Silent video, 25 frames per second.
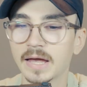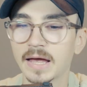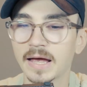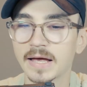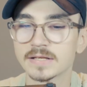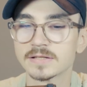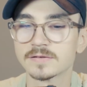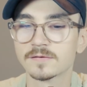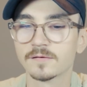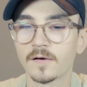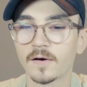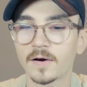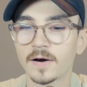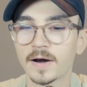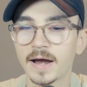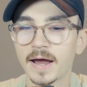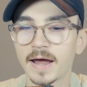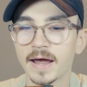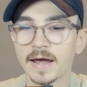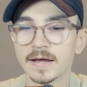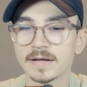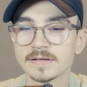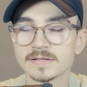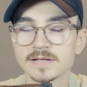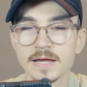As far
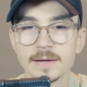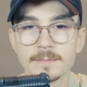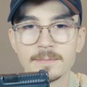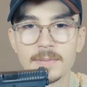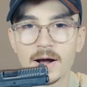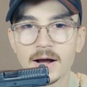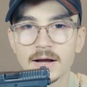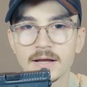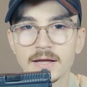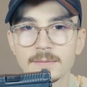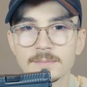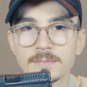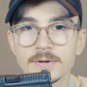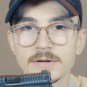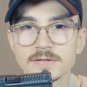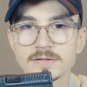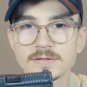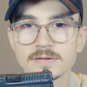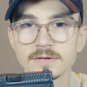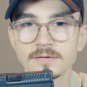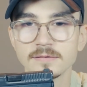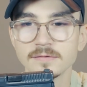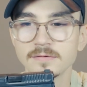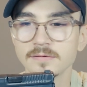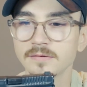as a pocket
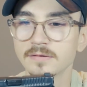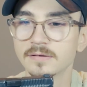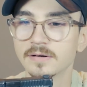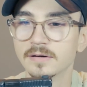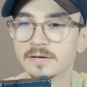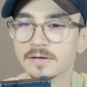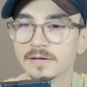pistol,